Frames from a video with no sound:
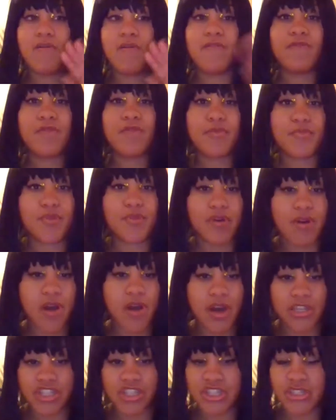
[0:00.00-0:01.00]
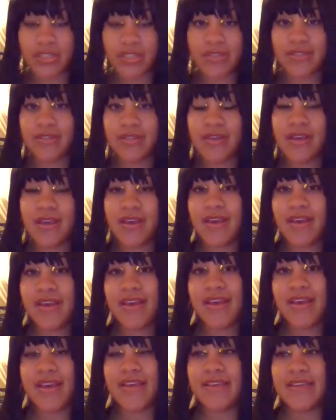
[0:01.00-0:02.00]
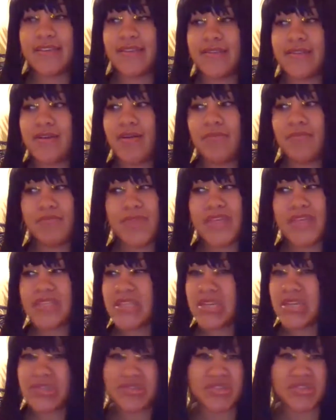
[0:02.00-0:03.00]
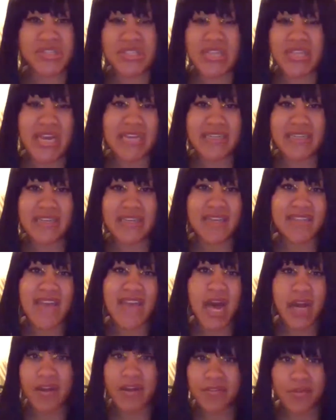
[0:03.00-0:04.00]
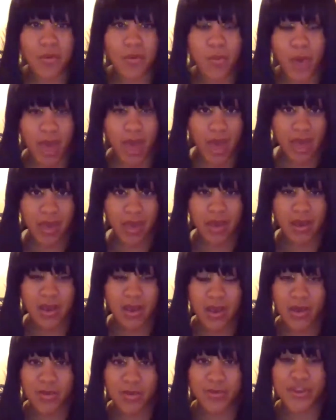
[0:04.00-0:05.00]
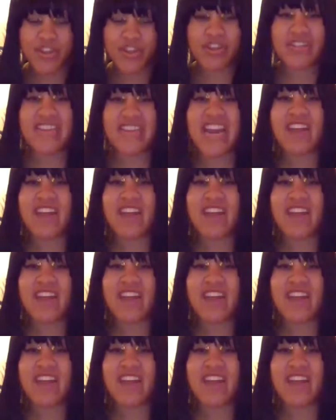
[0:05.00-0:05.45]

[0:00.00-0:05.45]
over precautions and misunderstandings out of the way when you're